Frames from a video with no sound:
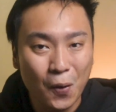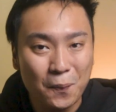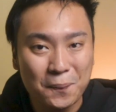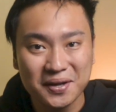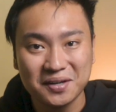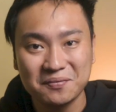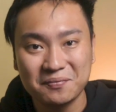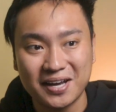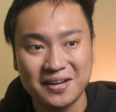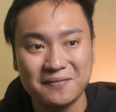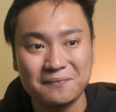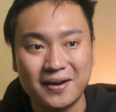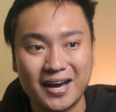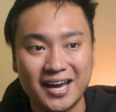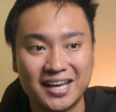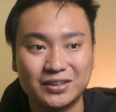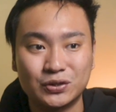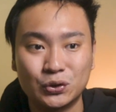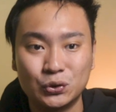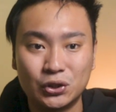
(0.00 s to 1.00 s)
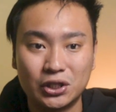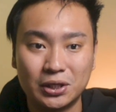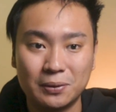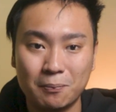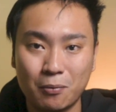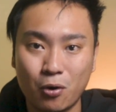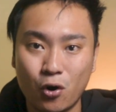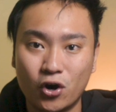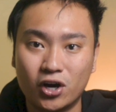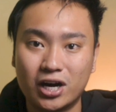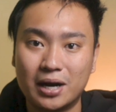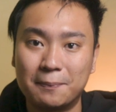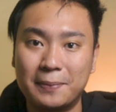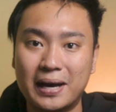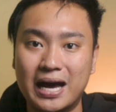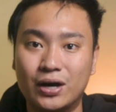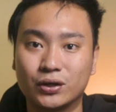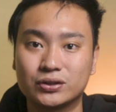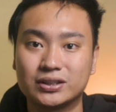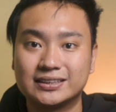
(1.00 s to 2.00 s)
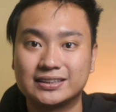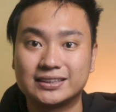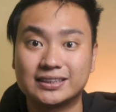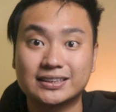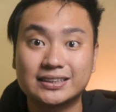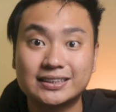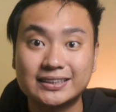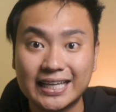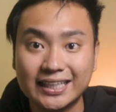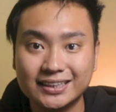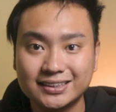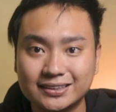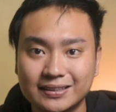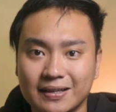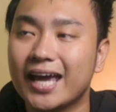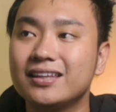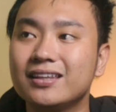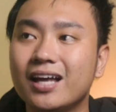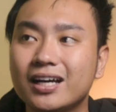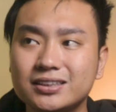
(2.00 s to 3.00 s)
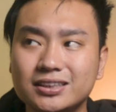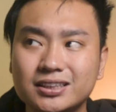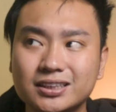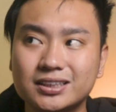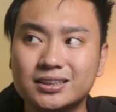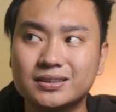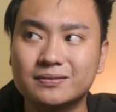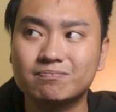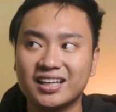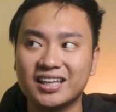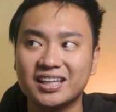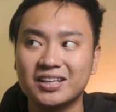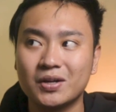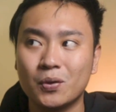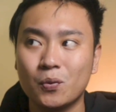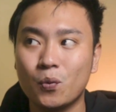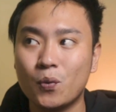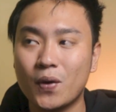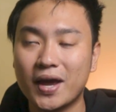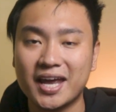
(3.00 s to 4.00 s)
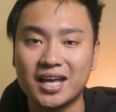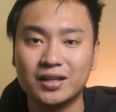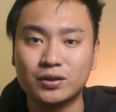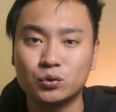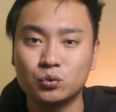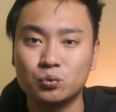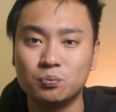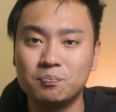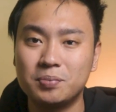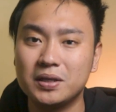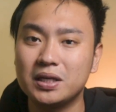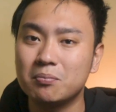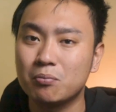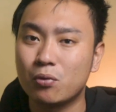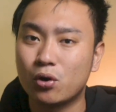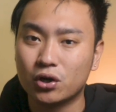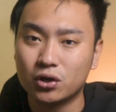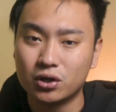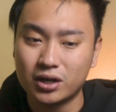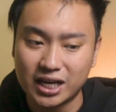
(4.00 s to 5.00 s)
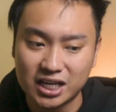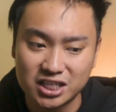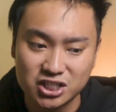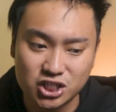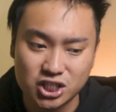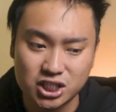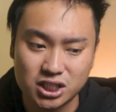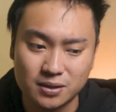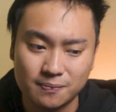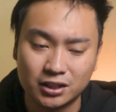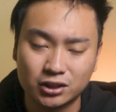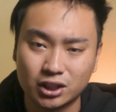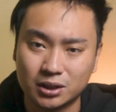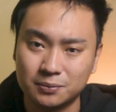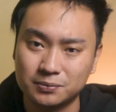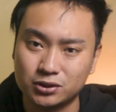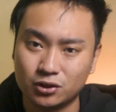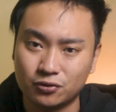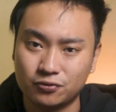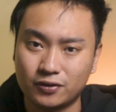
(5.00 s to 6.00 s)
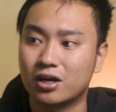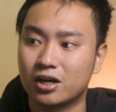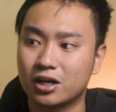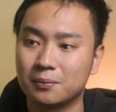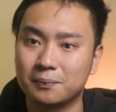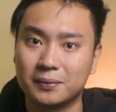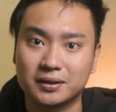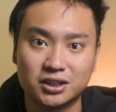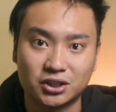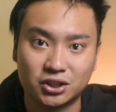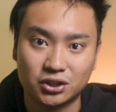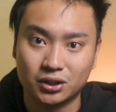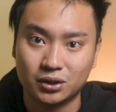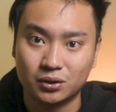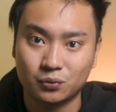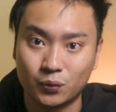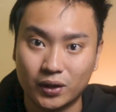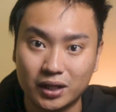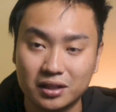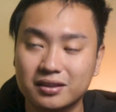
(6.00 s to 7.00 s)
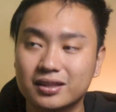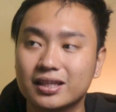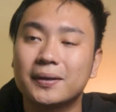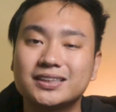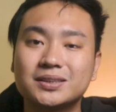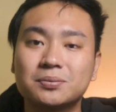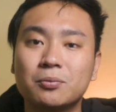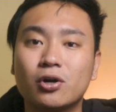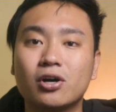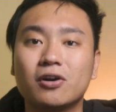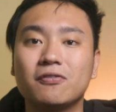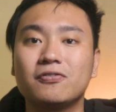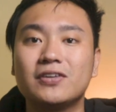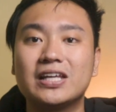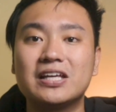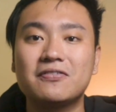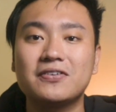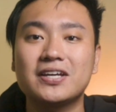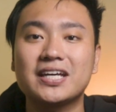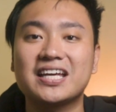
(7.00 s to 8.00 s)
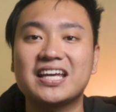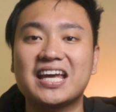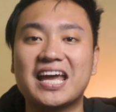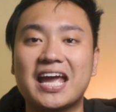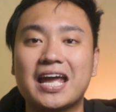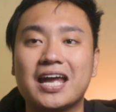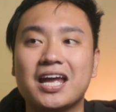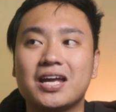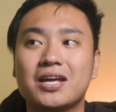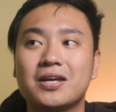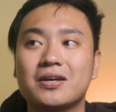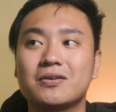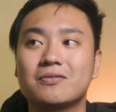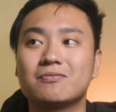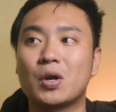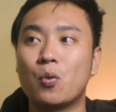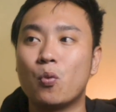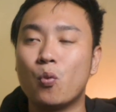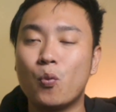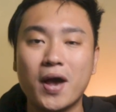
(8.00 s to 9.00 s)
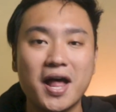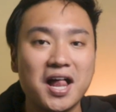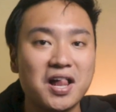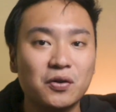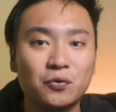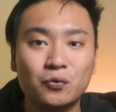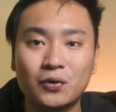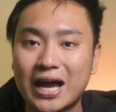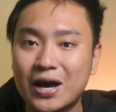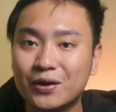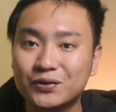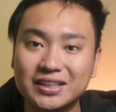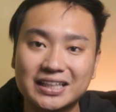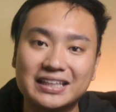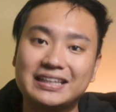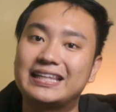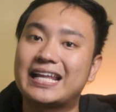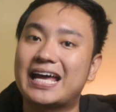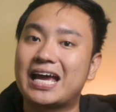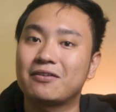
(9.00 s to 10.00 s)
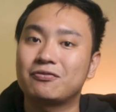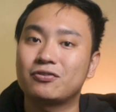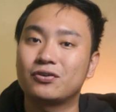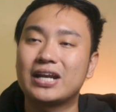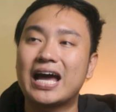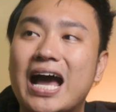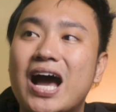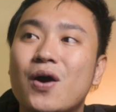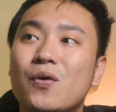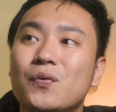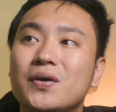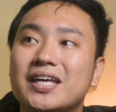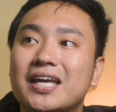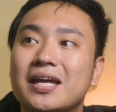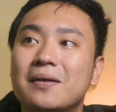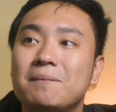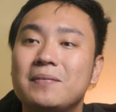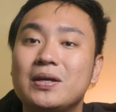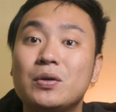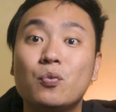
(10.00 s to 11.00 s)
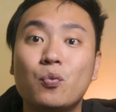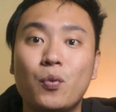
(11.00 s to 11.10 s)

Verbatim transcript: opened my mind to learn more about success and not just in a way to be more rich in terms of our material wealth, but it's more of living a well-rounded life on how we can be